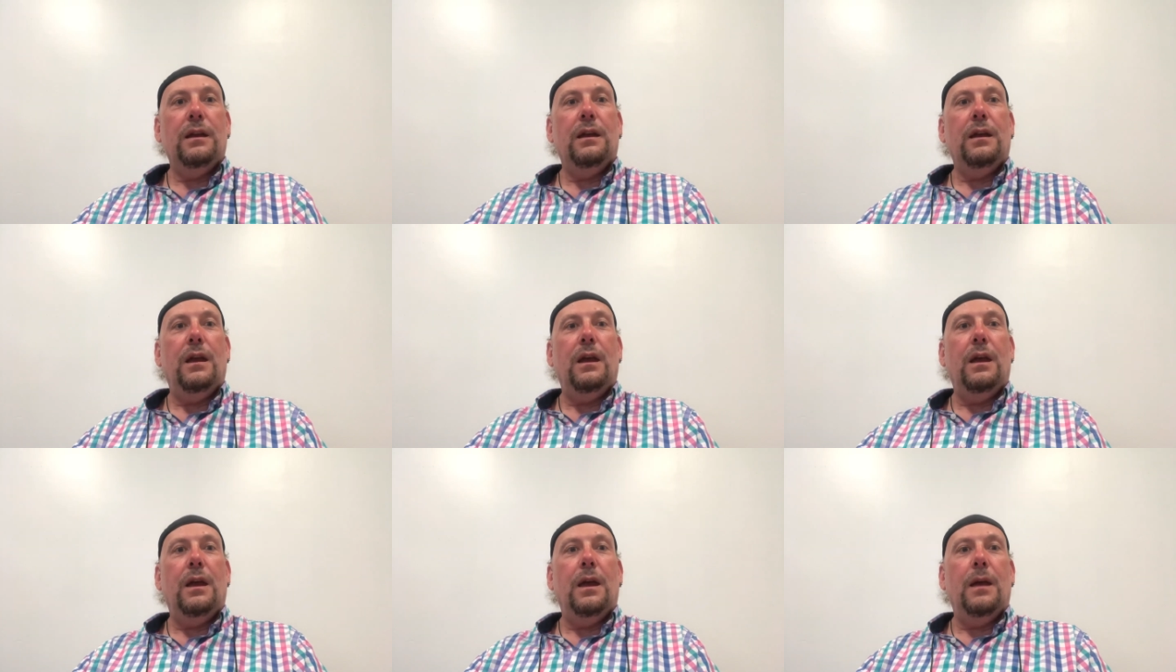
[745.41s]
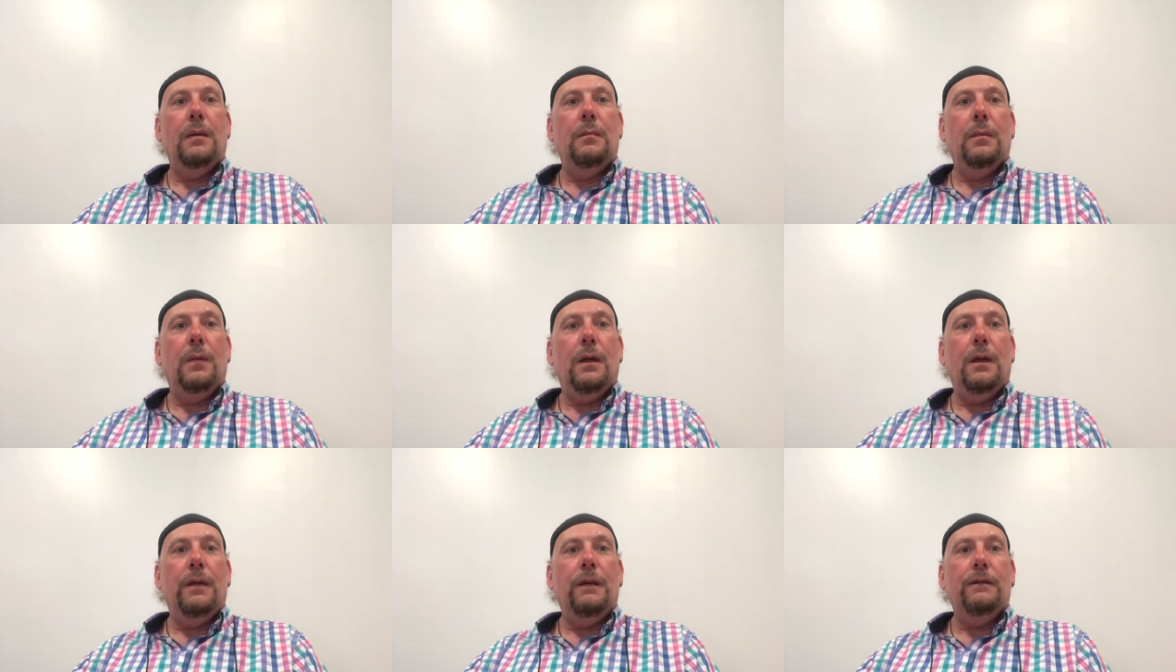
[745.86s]

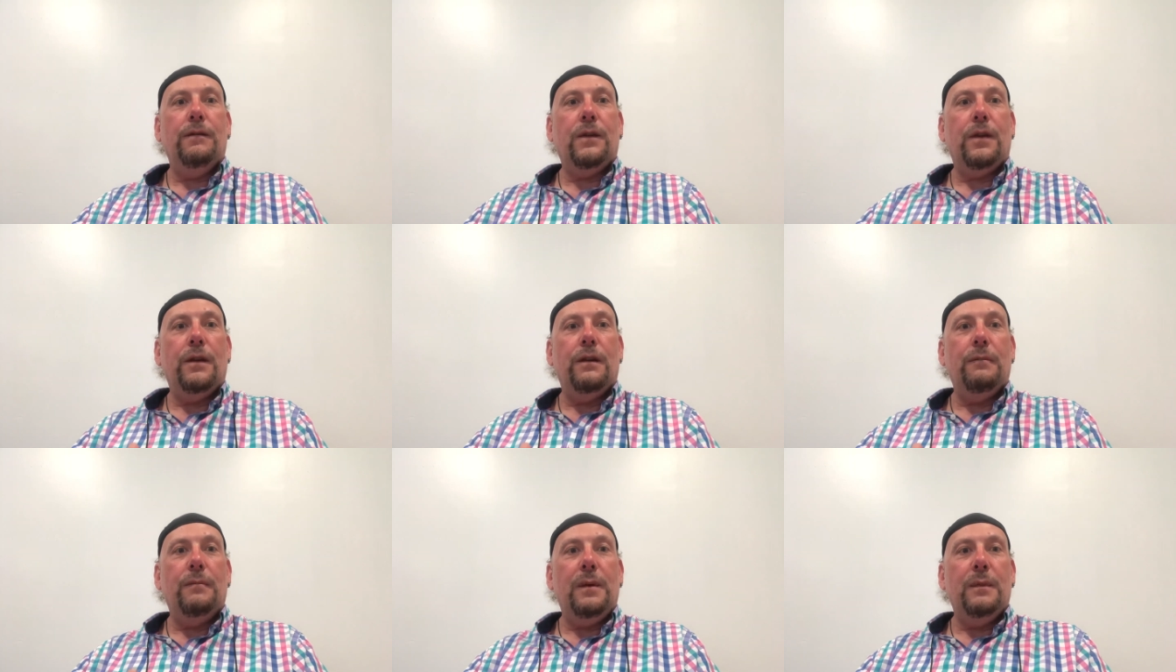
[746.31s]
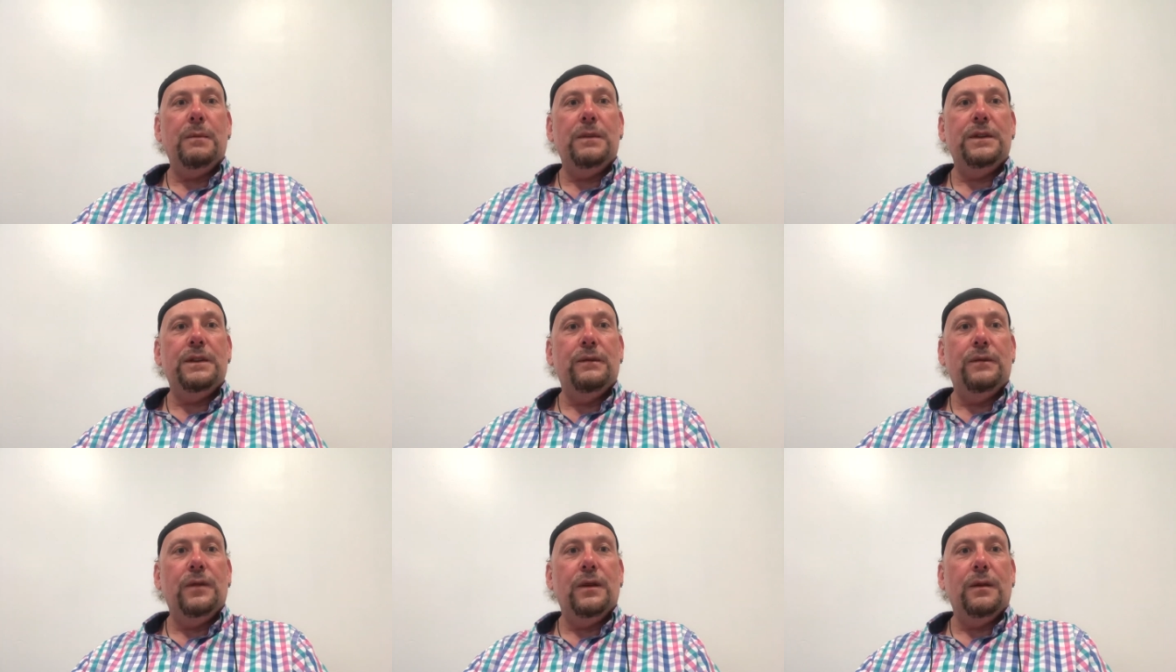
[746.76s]
I've kind of made
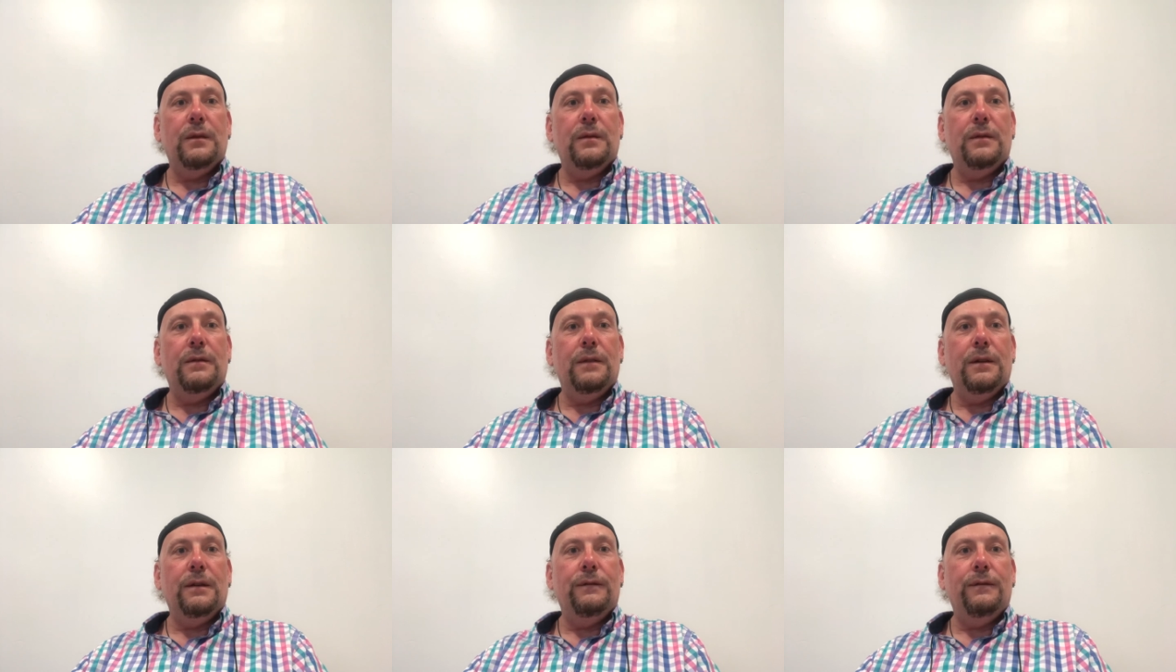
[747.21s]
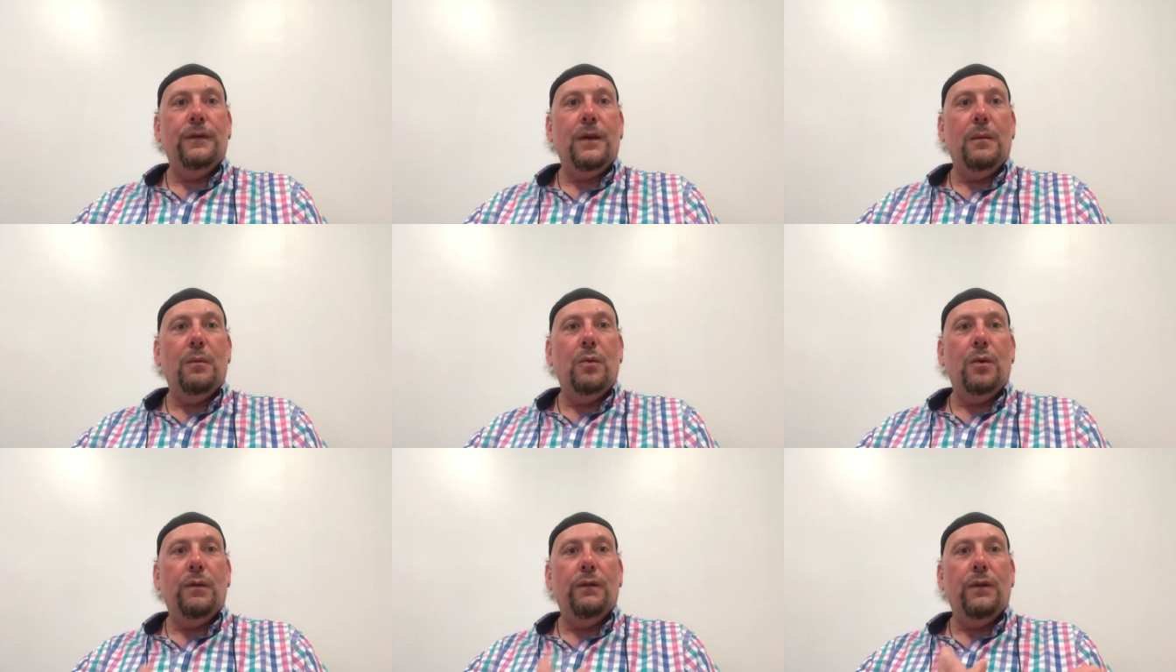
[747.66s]
myself look like far
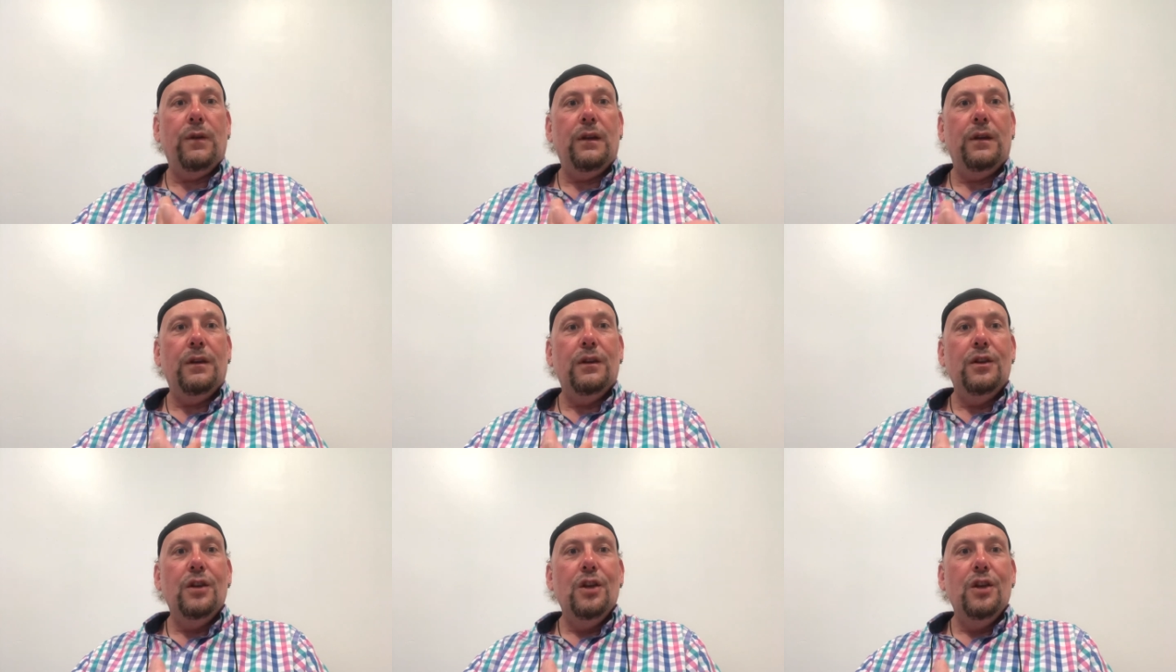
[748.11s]
more of a